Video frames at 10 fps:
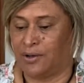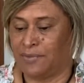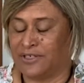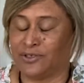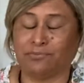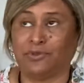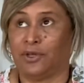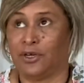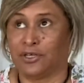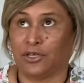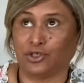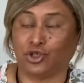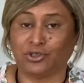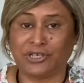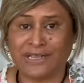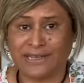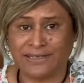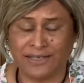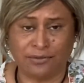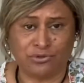as I'm like zhuzhing
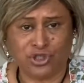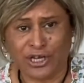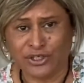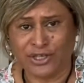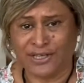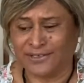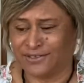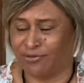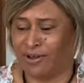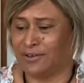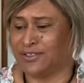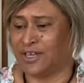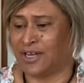things up, changing things around,